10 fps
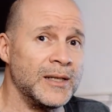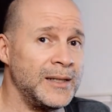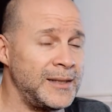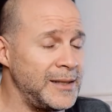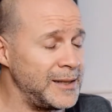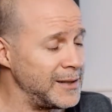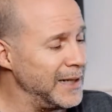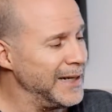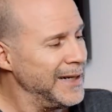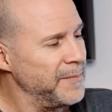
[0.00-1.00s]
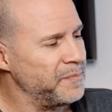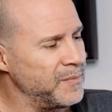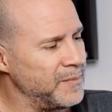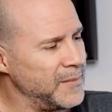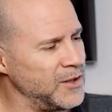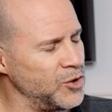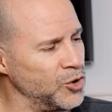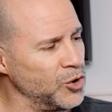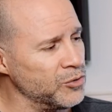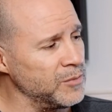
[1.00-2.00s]
It's
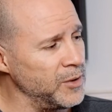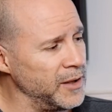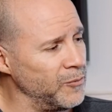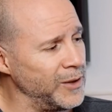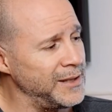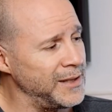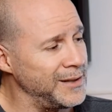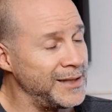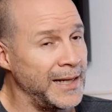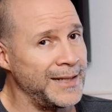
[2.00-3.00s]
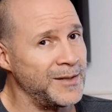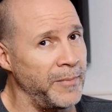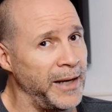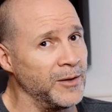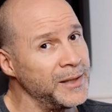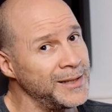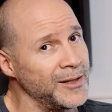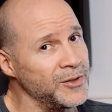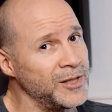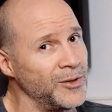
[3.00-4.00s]
durable in one sense that it's metal, but it's
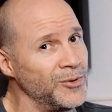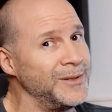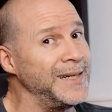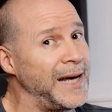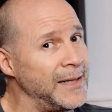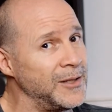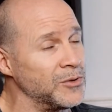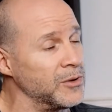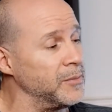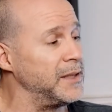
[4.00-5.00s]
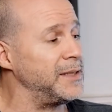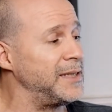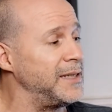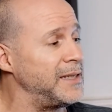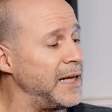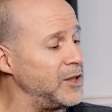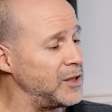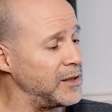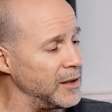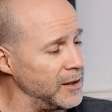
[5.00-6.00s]
also not durable in the sense that
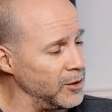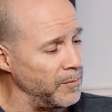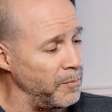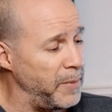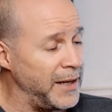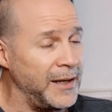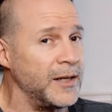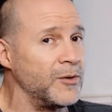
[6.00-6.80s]
just a little bend in